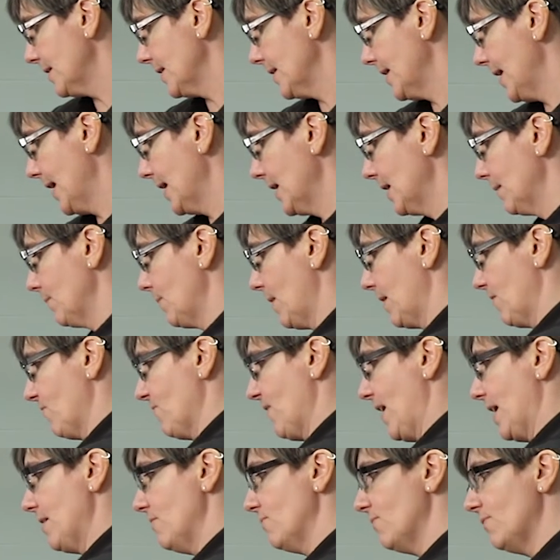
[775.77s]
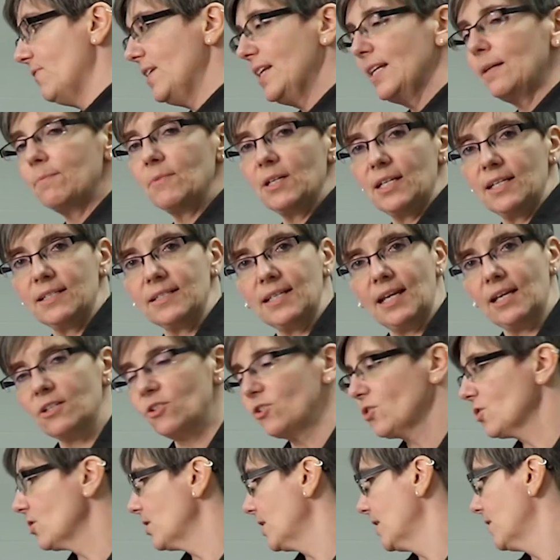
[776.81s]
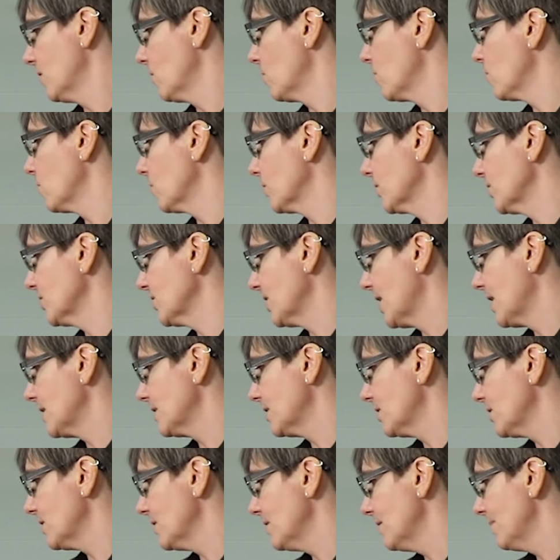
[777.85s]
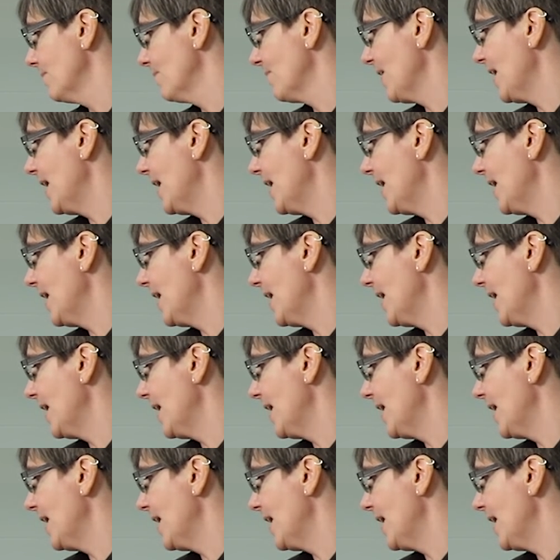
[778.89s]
Again, I'm at five feet. I'm going to test her in the horizontal.